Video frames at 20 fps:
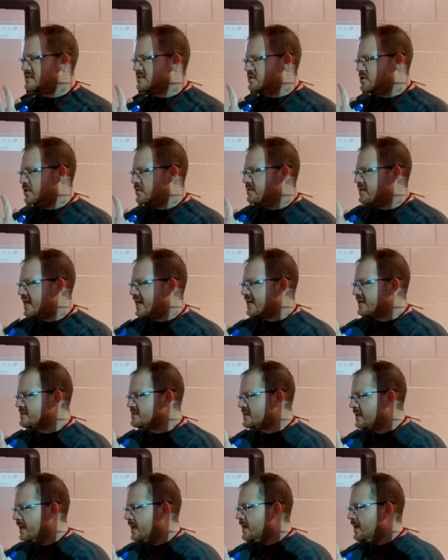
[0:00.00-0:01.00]
is two
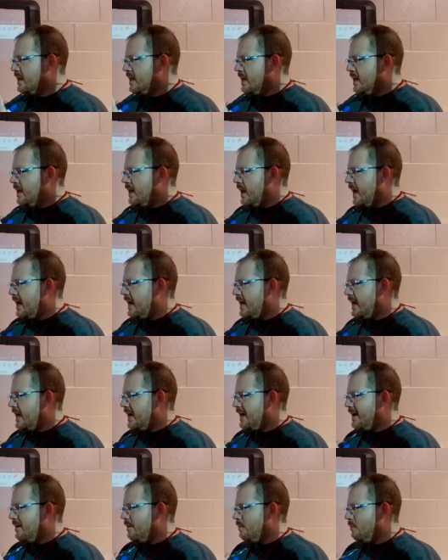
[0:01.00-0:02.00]
things
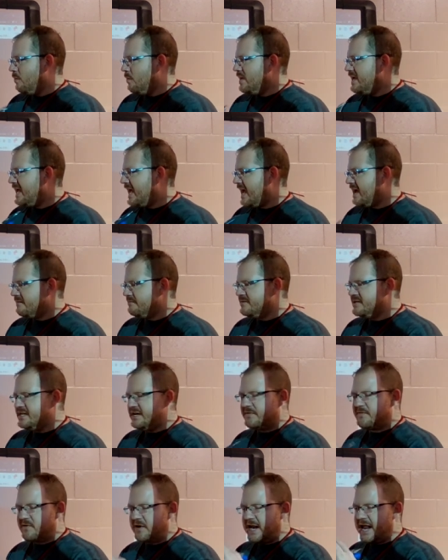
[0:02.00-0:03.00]
uh, we have
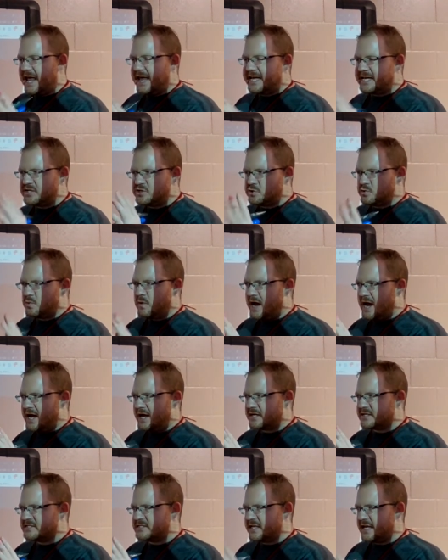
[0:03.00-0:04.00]
different age
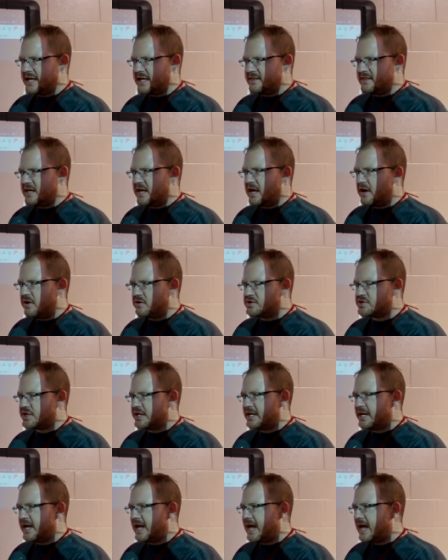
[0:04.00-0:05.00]
rocks in the
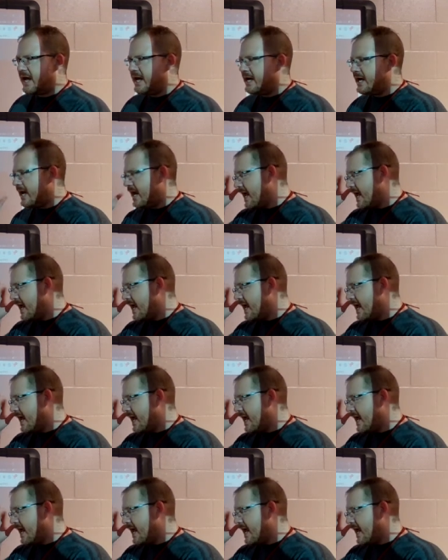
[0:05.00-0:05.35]
ocean, and